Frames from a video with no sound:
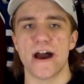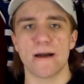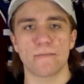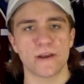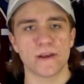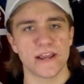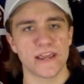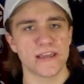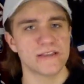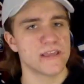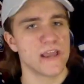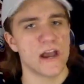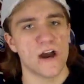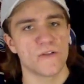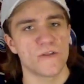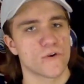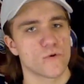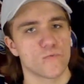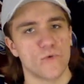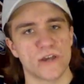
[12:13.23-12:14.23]
I'm going to get the
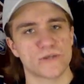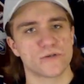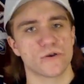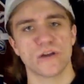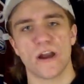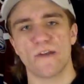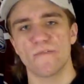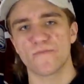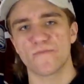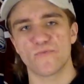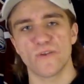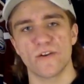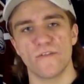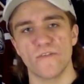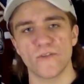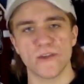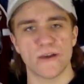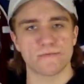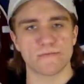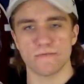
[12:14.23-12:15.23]
other Western Conference
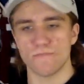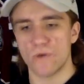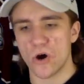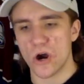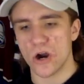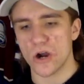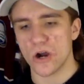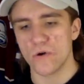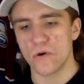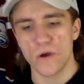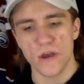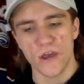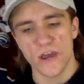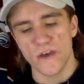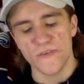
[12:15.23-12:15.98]
previews up tomorrow.